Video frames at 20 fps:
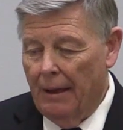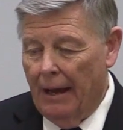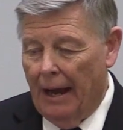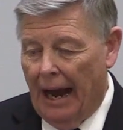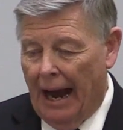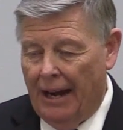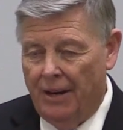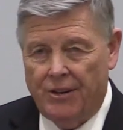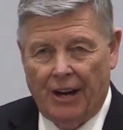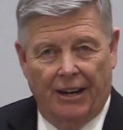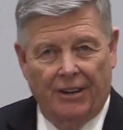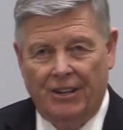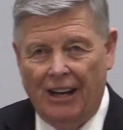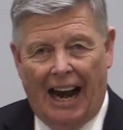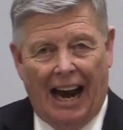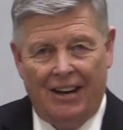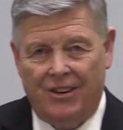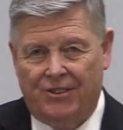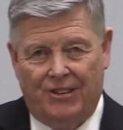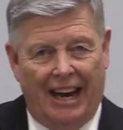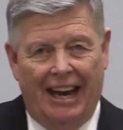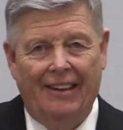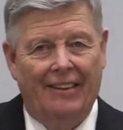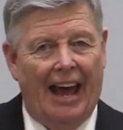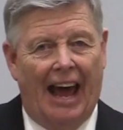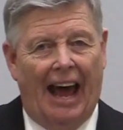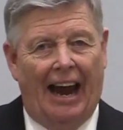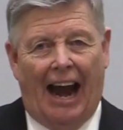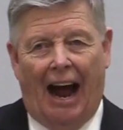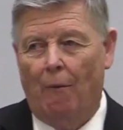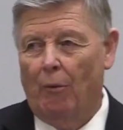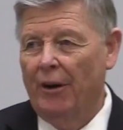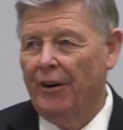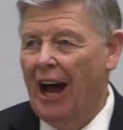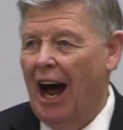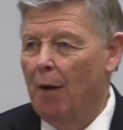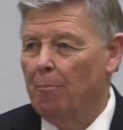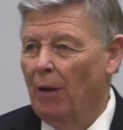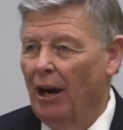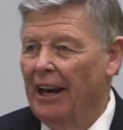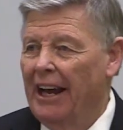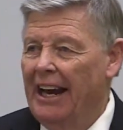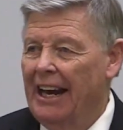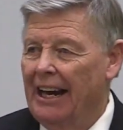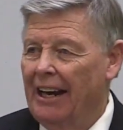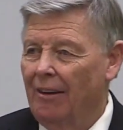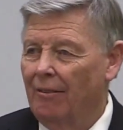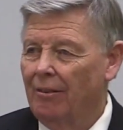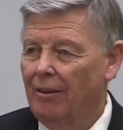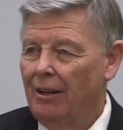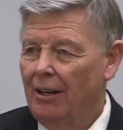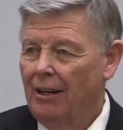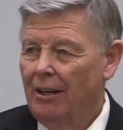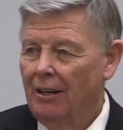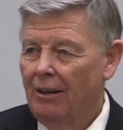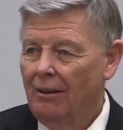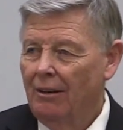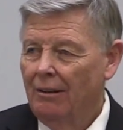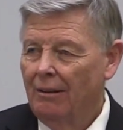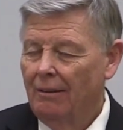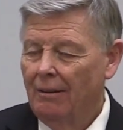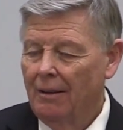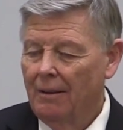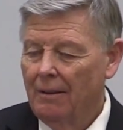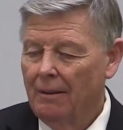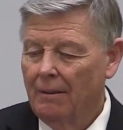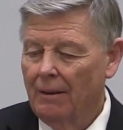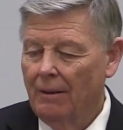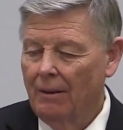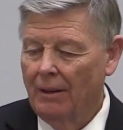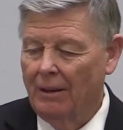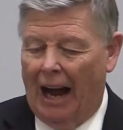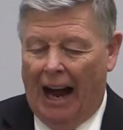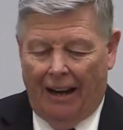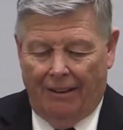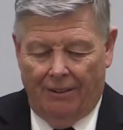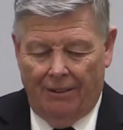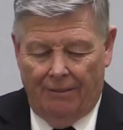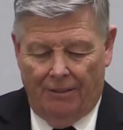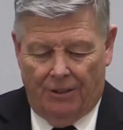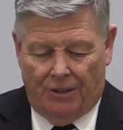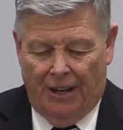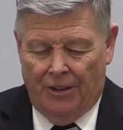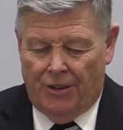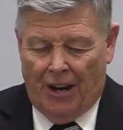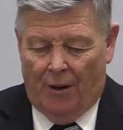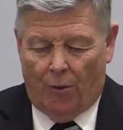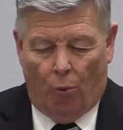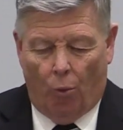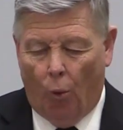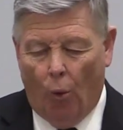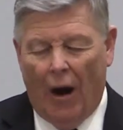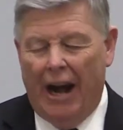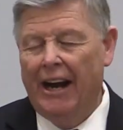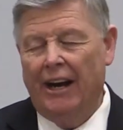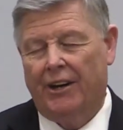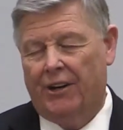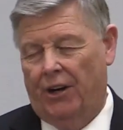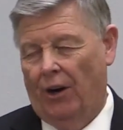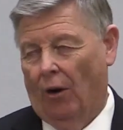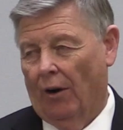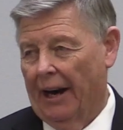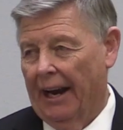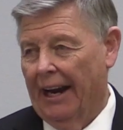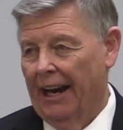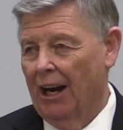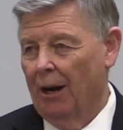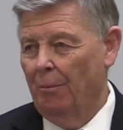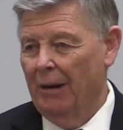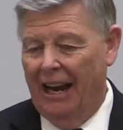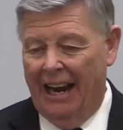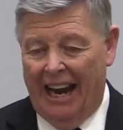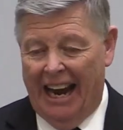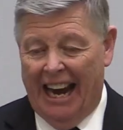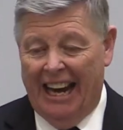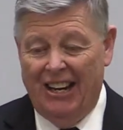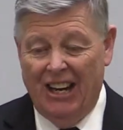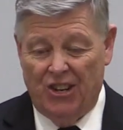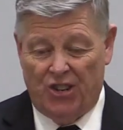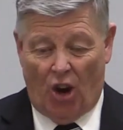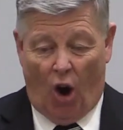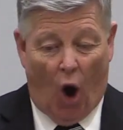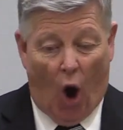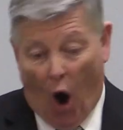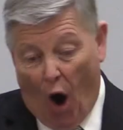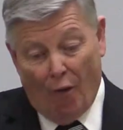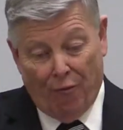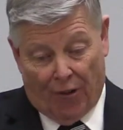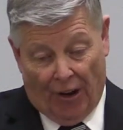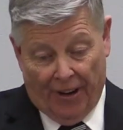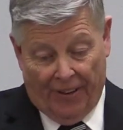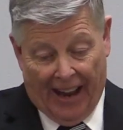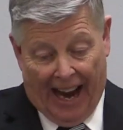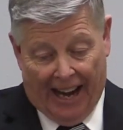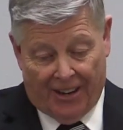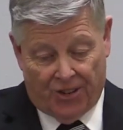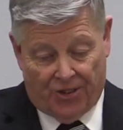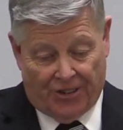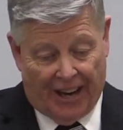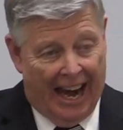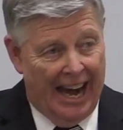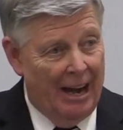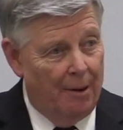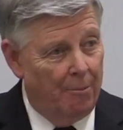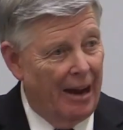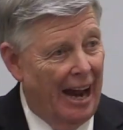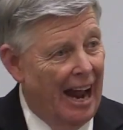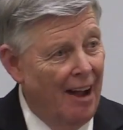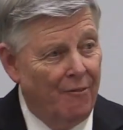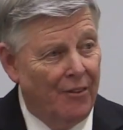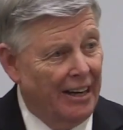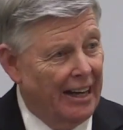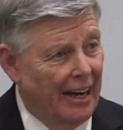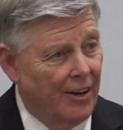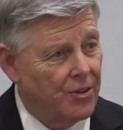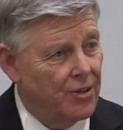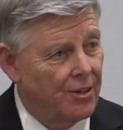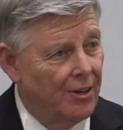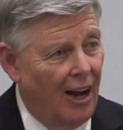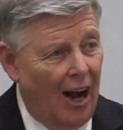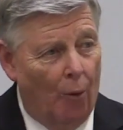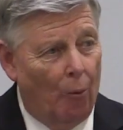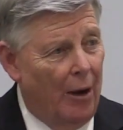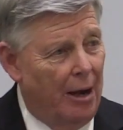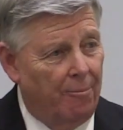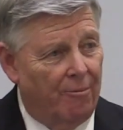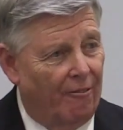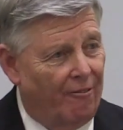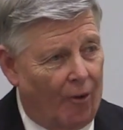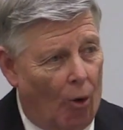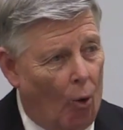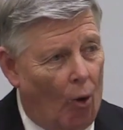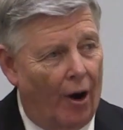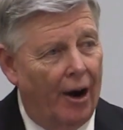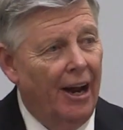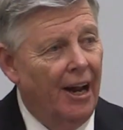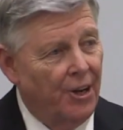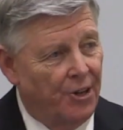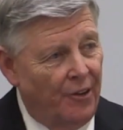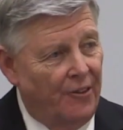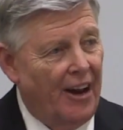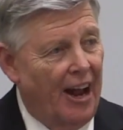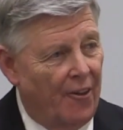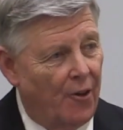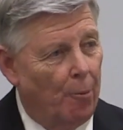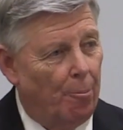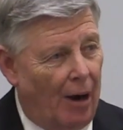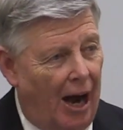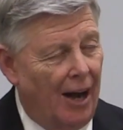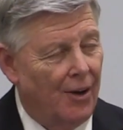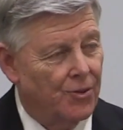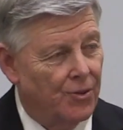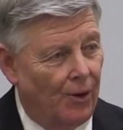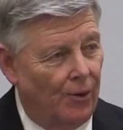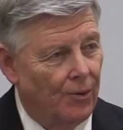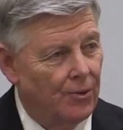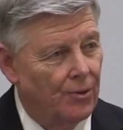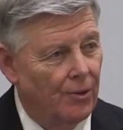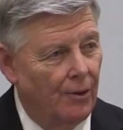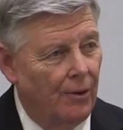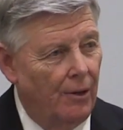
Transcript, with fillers: And he said, Until I see that, I will not believe. God, Jesus didn't ridicule him. He just offered that same evidence a week before to the other apostles